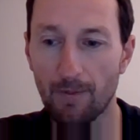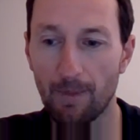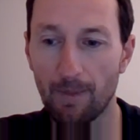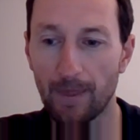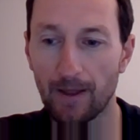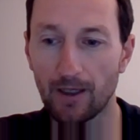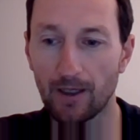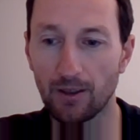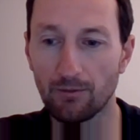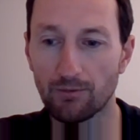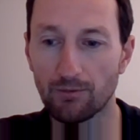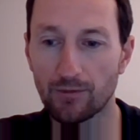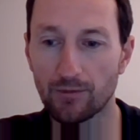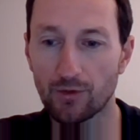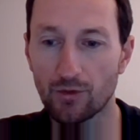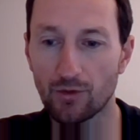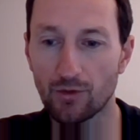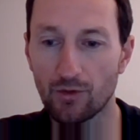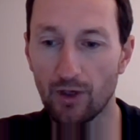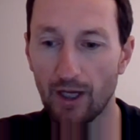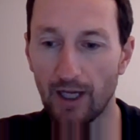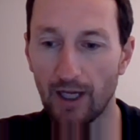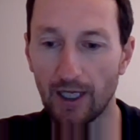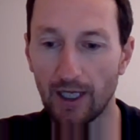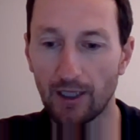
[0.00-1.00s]
to
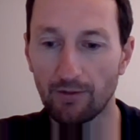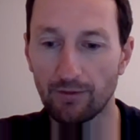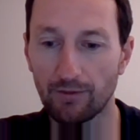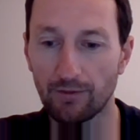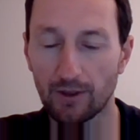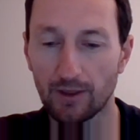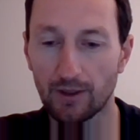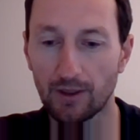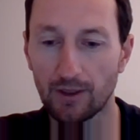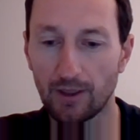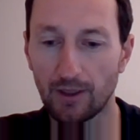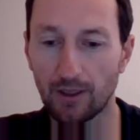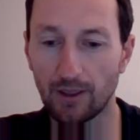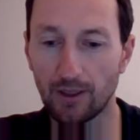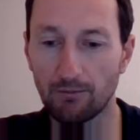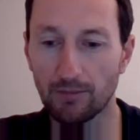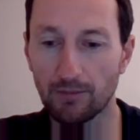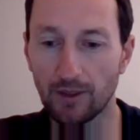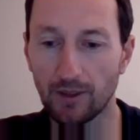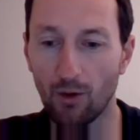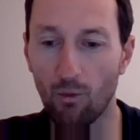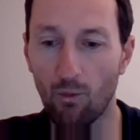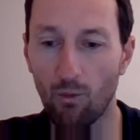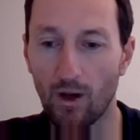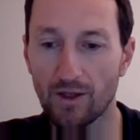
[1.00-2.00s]
have one
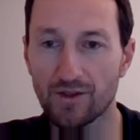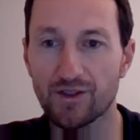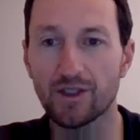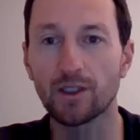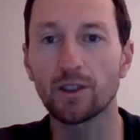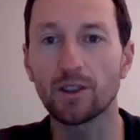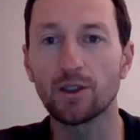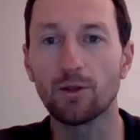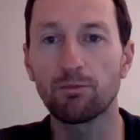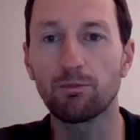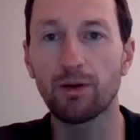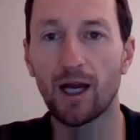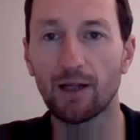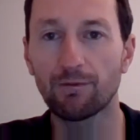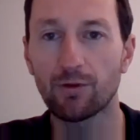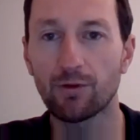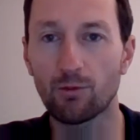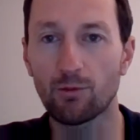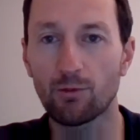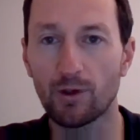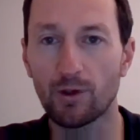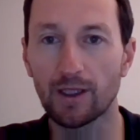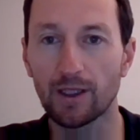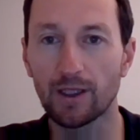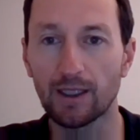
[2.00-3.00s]
single platform where they can get
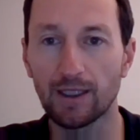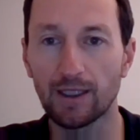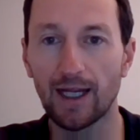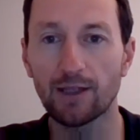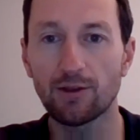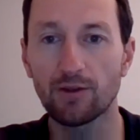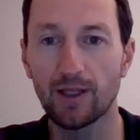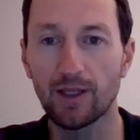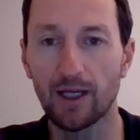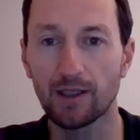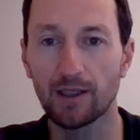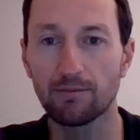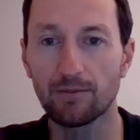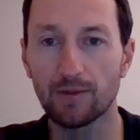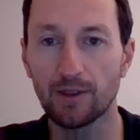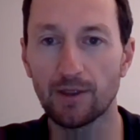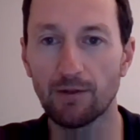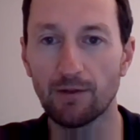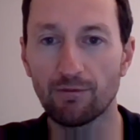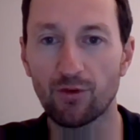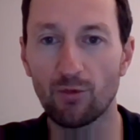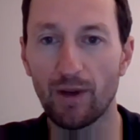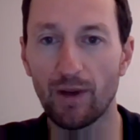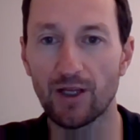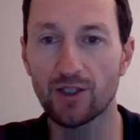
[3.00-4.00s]
to that
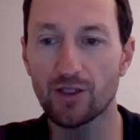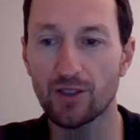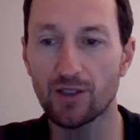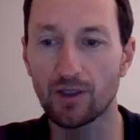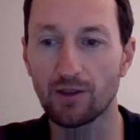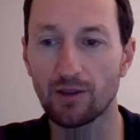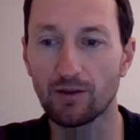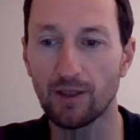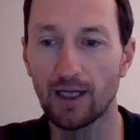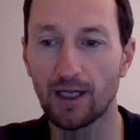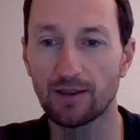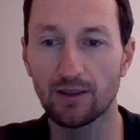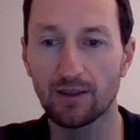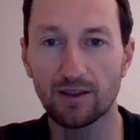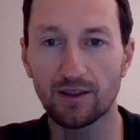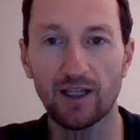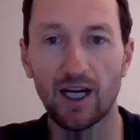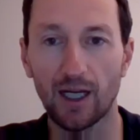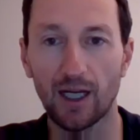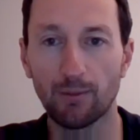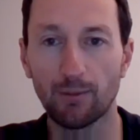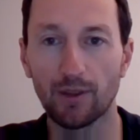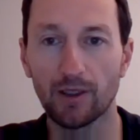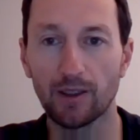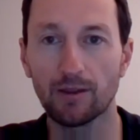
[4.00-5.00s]
information at the
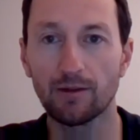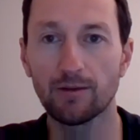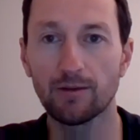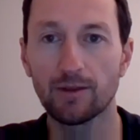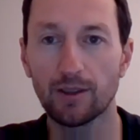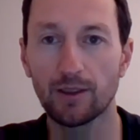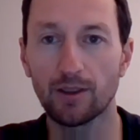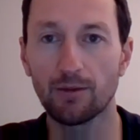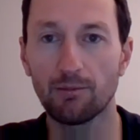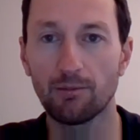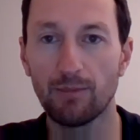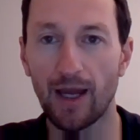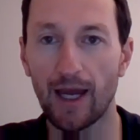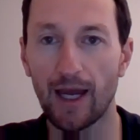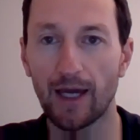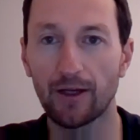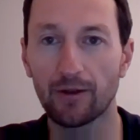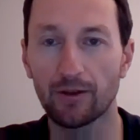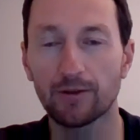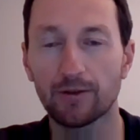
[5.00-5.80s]
timely manner.